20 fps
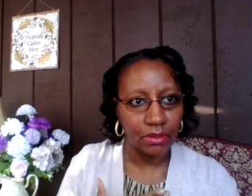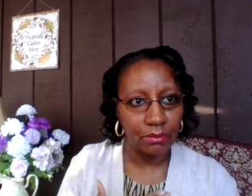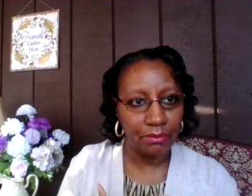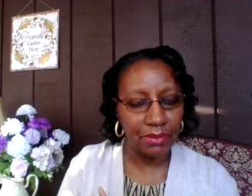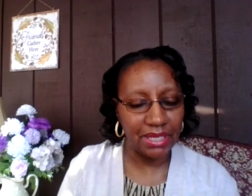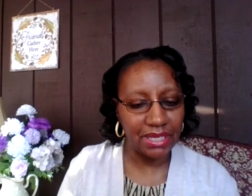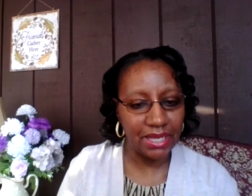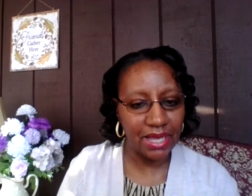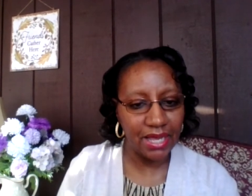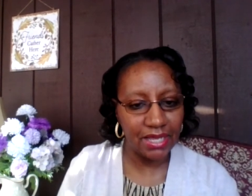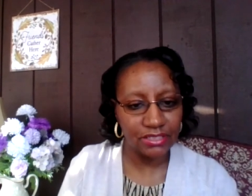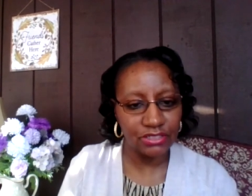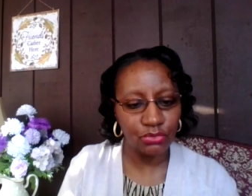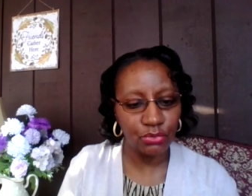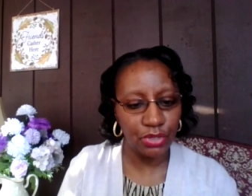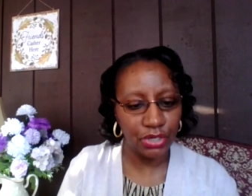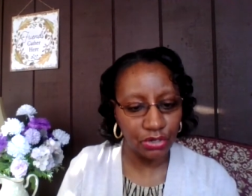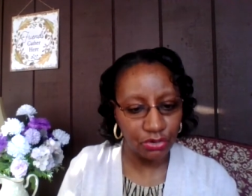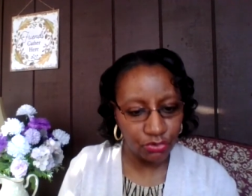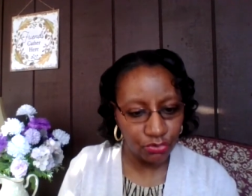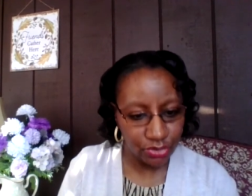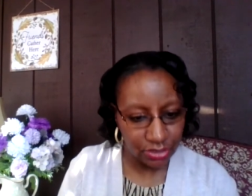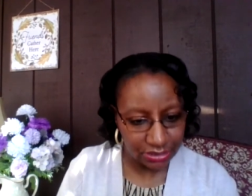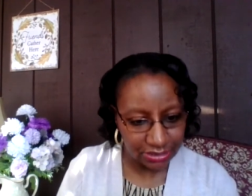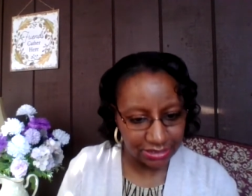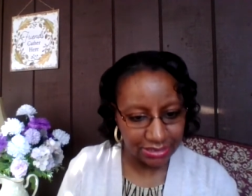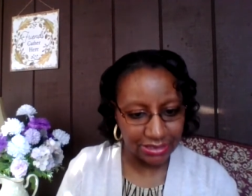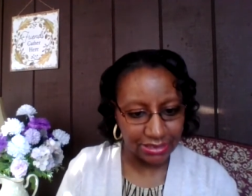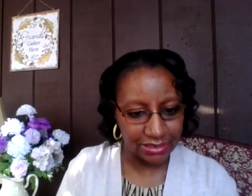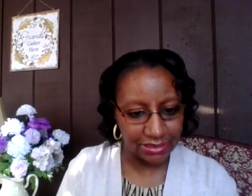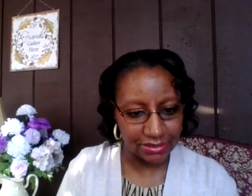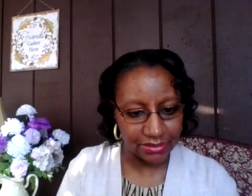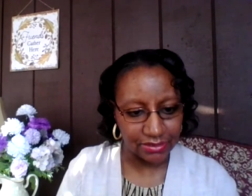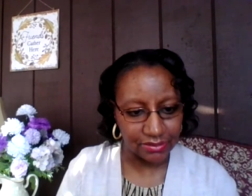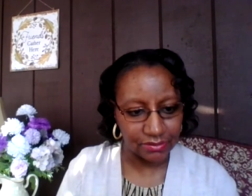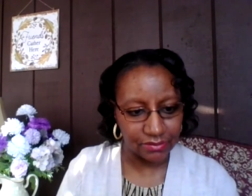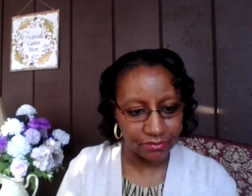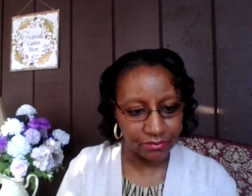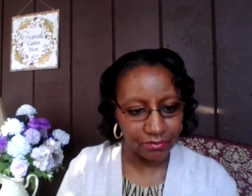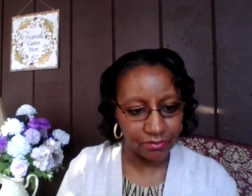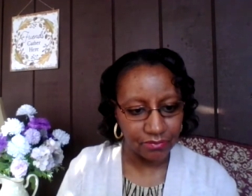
because we are Christians.